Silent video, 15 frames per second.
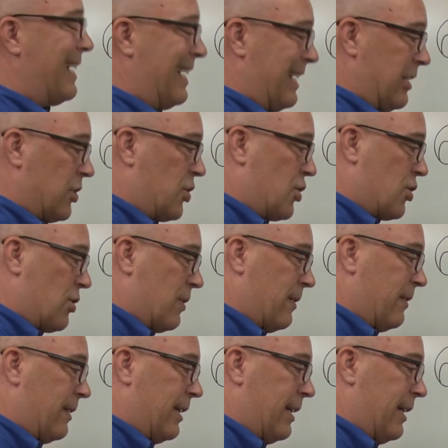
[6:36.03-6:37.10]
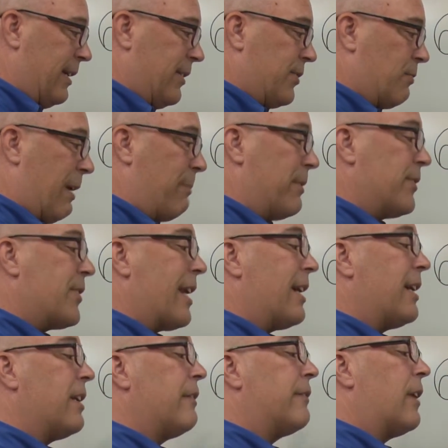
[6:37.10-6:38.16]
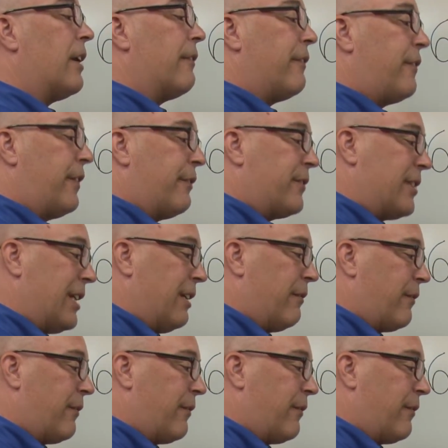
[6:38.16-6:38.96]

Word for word: inch is representative of 15